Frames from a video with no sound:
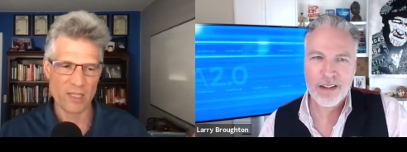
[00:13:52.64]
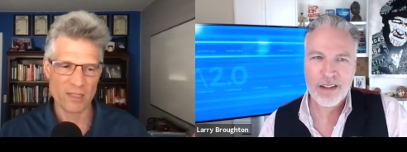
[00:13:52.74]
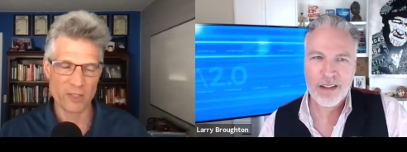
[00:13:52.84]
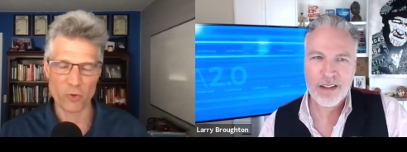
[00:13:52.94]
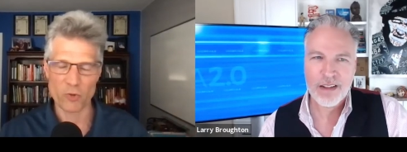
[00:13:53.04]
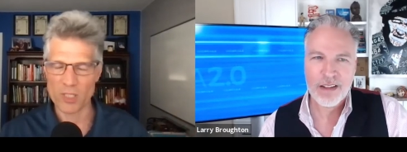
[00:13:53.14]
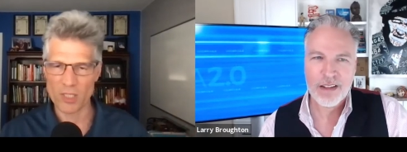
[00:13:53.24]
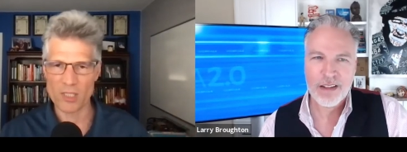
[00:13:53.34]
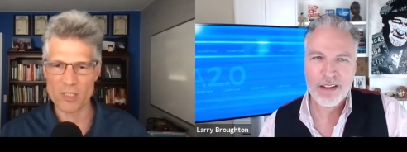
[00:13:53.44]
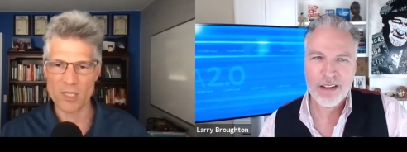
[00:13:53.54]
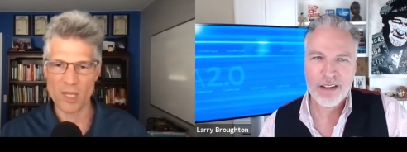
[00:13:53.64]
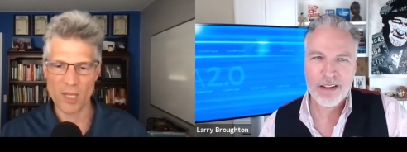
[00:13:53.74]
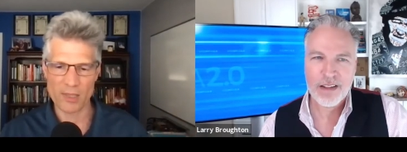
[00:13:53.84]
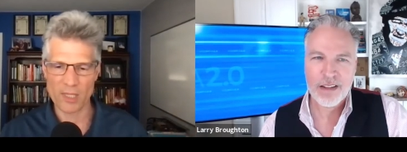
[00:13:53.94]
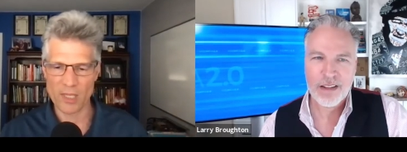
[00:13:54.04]
Speaker 1: little kids,
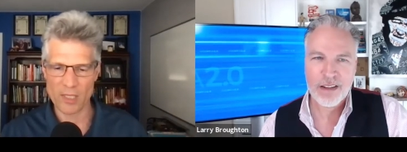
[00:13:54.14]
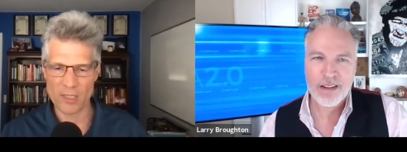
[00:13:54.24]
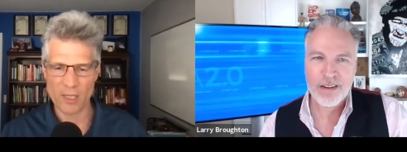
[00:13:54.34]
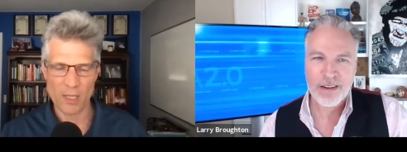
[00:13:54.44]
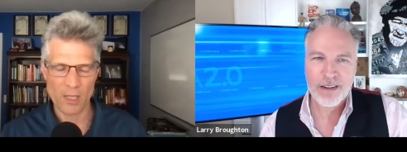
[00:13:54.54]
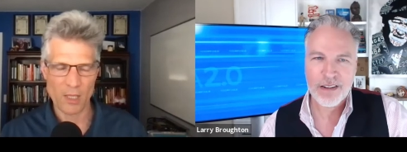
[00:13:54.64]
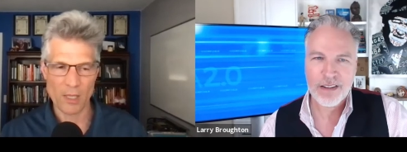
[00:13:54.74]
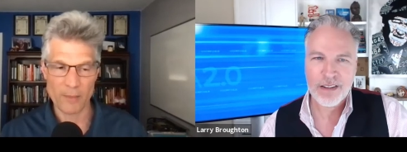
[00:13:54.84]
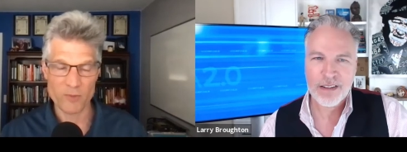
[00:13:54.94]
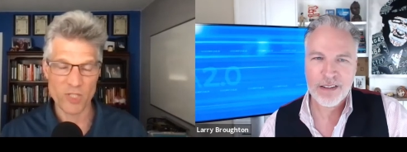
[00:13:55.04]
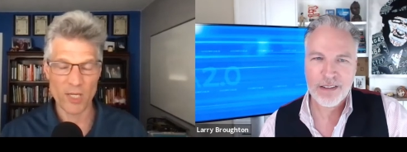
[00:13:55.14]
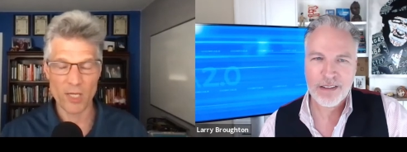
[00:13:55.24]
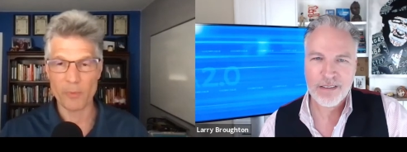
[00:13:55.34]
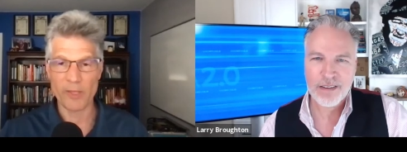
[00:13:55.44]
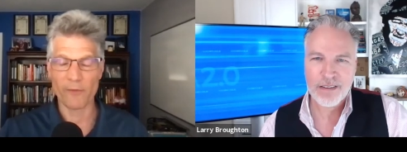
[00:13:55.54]
and then, um, she had to
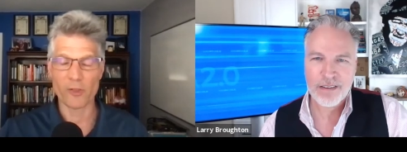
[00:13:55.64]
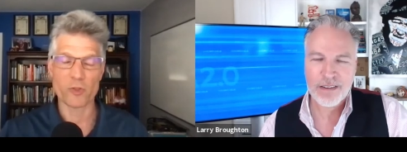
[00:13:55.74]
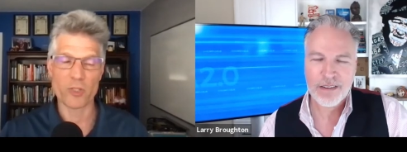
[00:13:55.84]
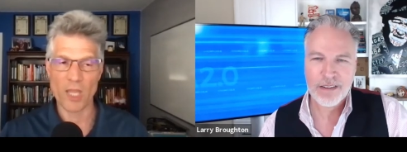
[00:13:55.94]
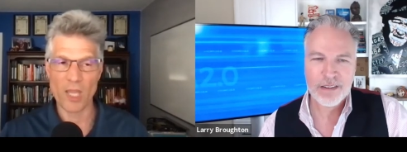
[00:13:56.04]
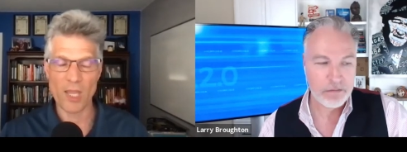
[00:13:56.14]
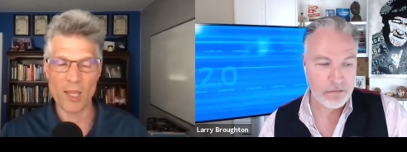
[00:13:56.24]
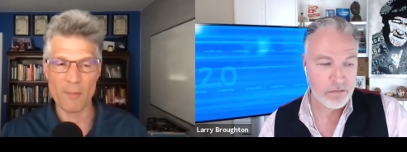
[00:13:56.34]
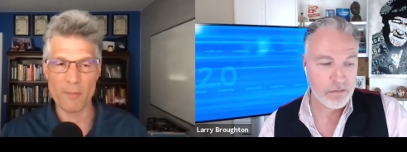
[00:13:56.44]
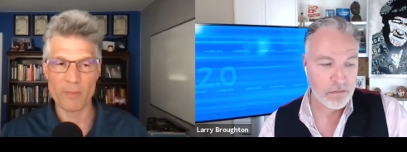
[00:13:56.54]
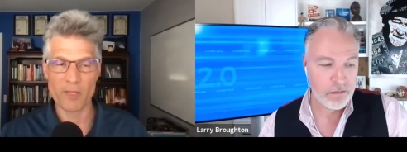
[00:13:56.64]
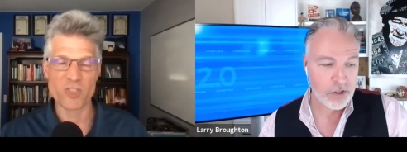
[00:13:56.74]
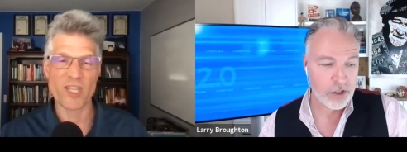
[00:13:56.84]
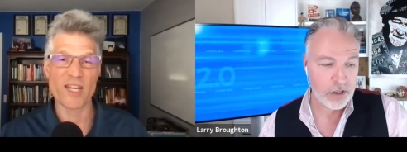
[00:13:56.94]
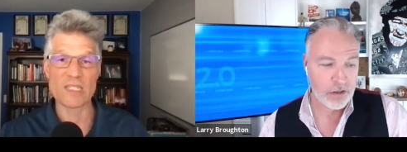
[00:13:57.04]
up level her game because
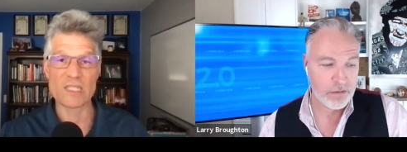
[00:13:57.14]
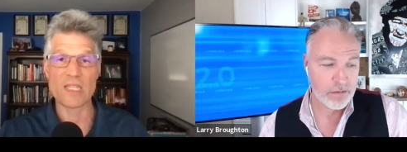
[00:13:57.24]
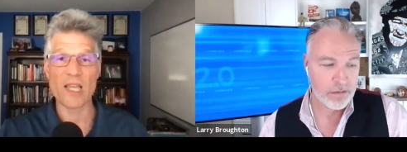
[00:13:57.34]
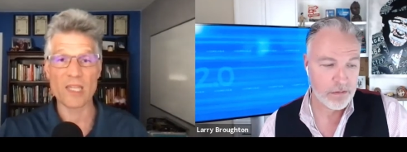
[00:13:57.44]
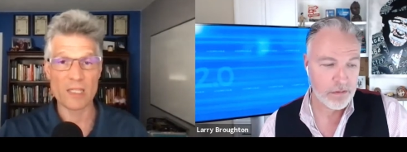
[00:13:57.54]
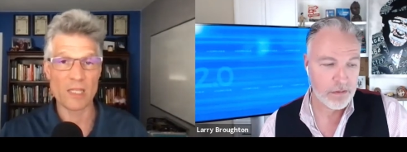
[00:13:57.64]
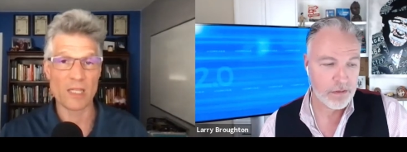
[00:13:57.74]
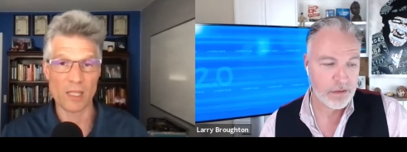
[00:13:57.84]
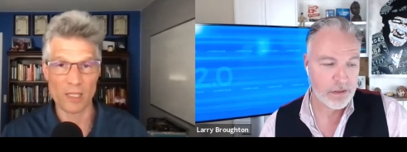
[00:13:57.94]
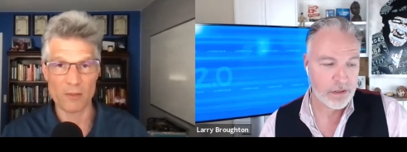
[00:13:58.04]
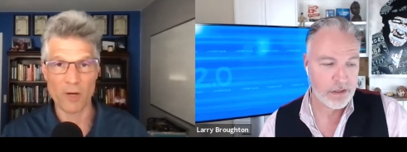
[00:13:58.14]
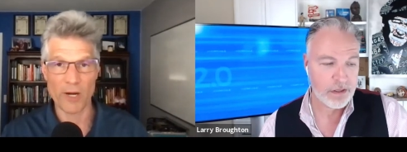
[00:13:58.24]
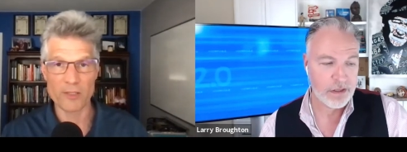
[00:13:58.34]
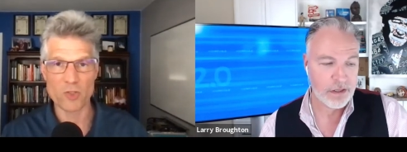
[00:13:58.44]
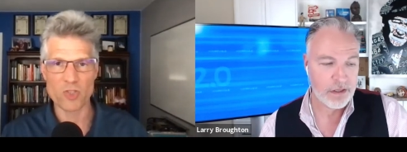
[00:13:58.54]
she had a second kid.
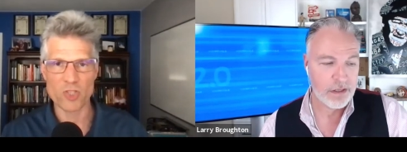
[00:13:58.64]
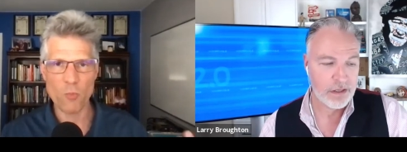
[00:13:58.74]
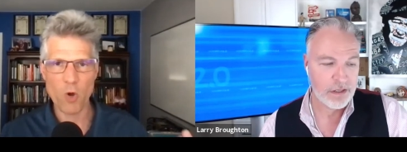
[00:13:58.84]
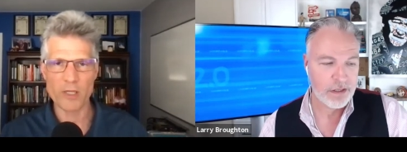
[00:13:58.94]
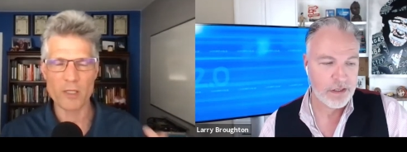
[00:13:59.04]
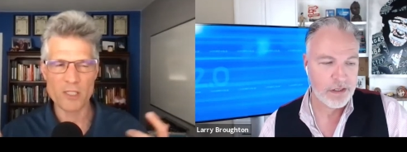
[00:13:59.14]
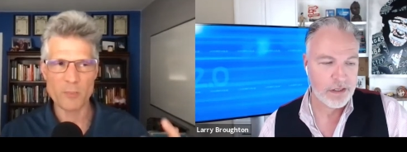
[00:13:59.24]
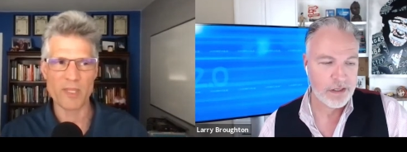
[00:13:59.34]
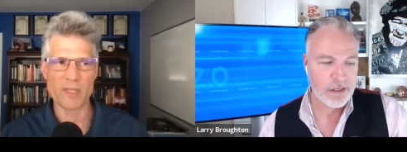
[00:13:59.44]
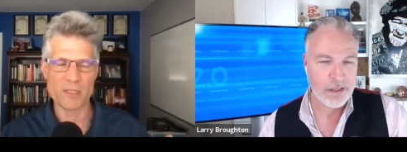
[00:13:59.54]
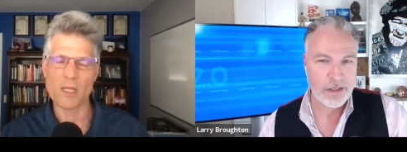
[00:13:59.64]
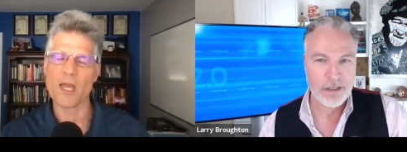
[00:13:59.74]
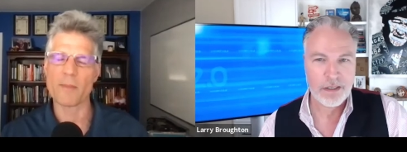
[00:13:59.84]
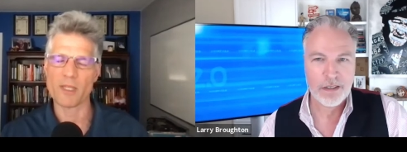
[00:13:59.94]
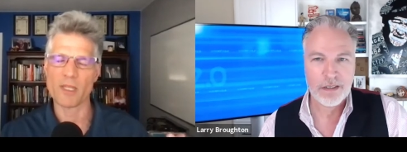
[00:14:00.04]
Right. So she wanted to spend this
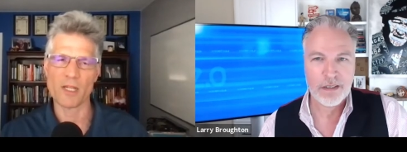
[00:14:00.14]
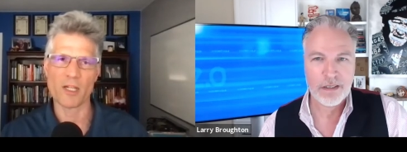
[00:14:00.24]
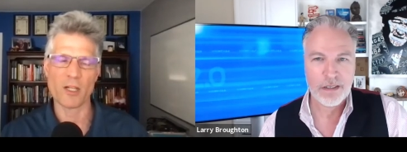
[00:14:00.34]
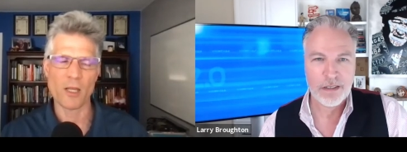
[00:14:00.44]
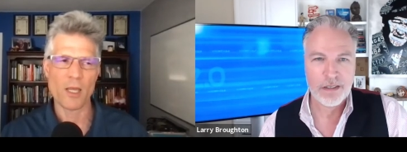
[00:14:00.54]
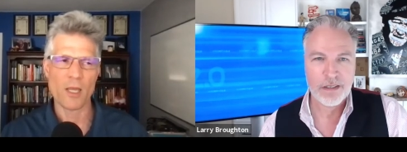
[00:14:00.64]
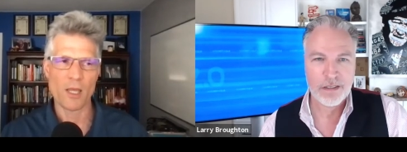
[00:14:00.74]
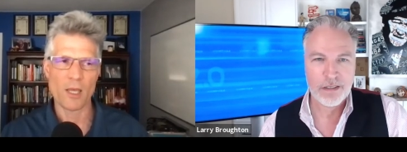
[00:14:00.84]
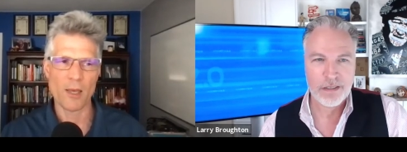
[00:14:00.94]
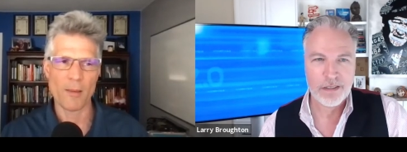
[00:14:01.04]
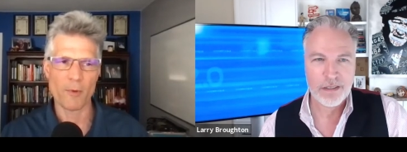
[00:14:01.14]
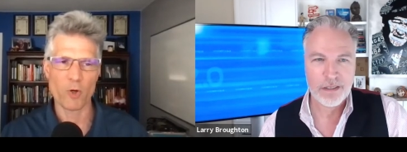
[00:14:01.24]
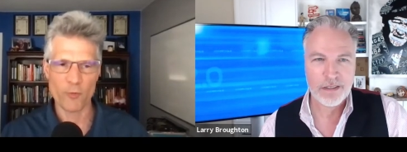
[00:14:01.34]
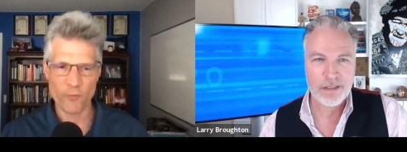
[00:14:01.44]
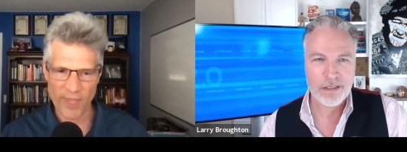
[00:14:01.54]
time getting, um,
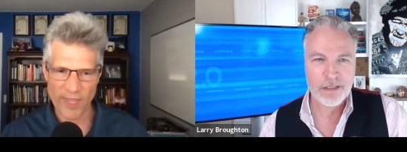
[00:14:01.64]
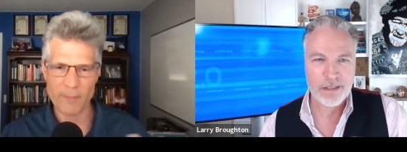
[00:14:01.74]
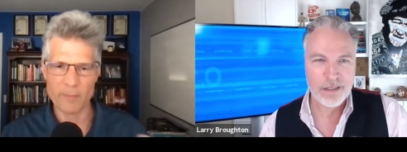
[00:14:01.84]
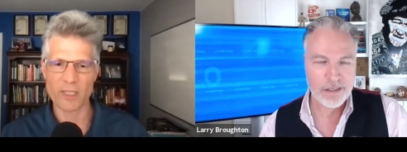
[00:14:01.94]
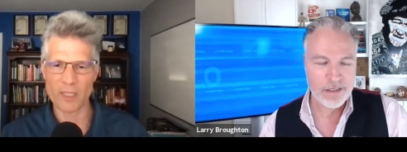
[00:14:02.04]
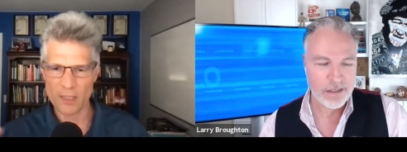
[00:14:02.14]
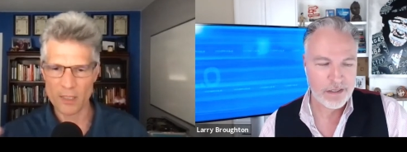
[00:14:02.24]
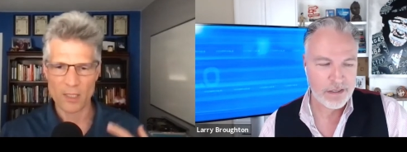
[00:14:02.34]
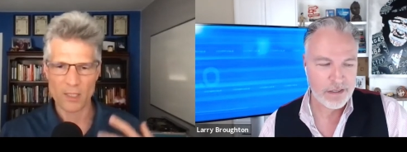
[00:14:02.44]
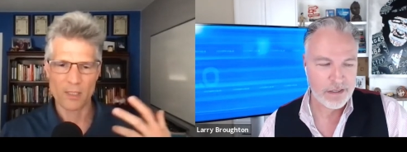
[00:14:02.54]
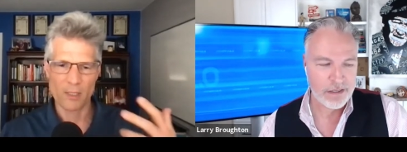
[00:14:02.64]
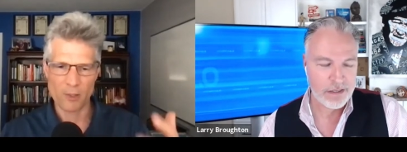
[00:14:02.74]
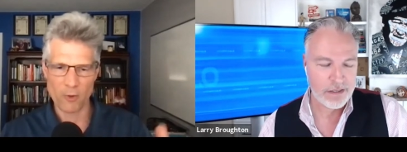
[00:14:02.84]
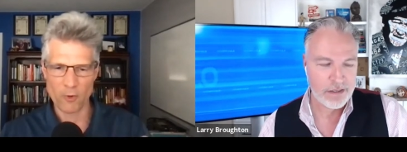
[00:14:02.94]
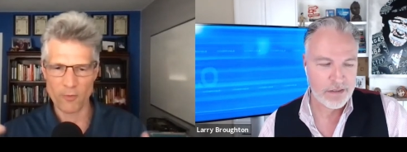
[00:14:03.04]
her family, you
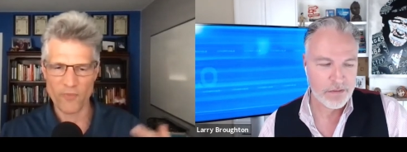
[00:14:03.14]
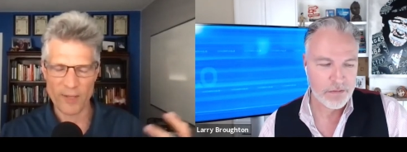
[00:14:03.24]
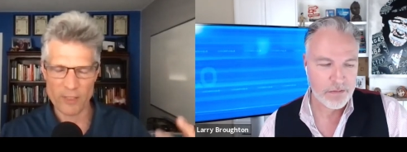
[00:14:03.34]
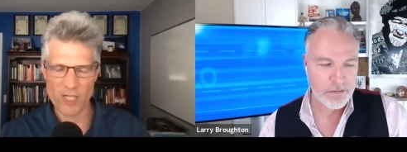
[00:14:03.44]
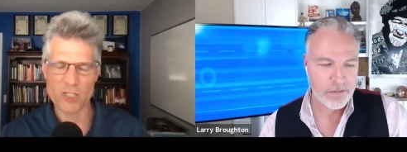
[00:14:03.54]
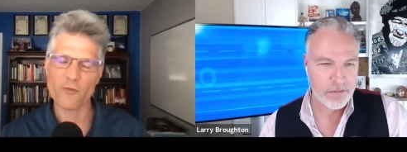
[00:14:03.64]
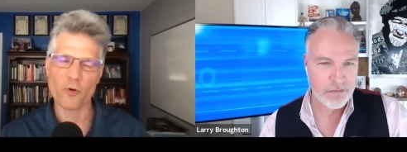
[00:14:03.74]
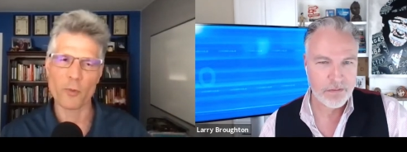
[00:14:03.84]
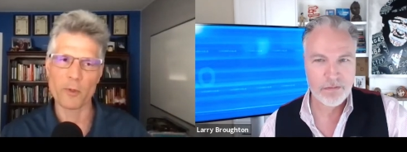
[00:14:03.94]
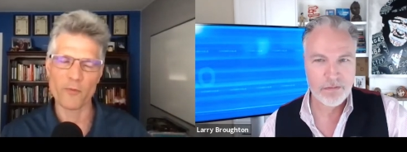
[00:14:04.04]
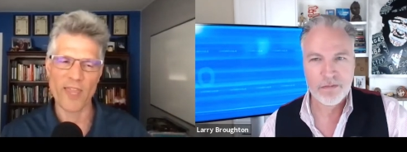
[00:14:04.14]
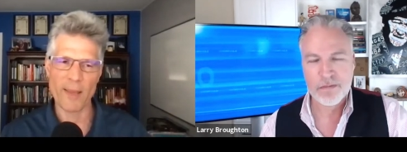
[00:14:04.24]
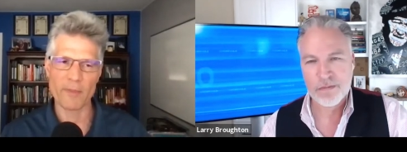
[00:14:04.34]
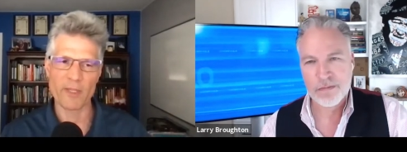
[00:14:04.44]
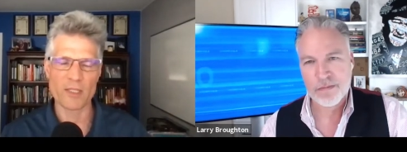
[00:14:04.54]
know, foundation from her
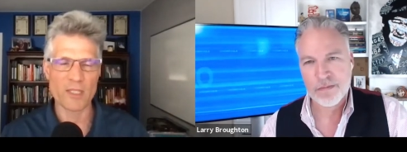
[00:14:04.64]
family, and